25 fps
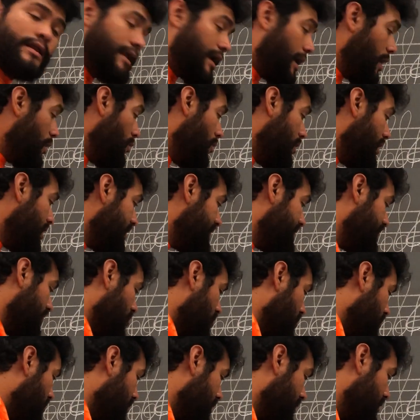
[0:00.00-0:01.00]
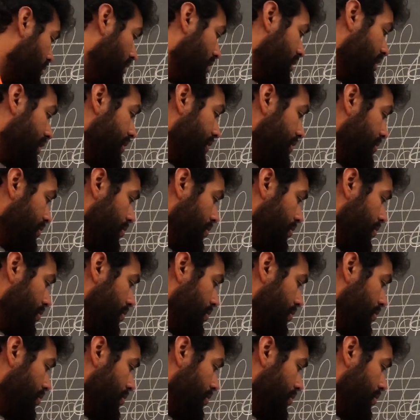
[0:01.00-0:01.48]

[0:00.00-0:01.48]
Now, what are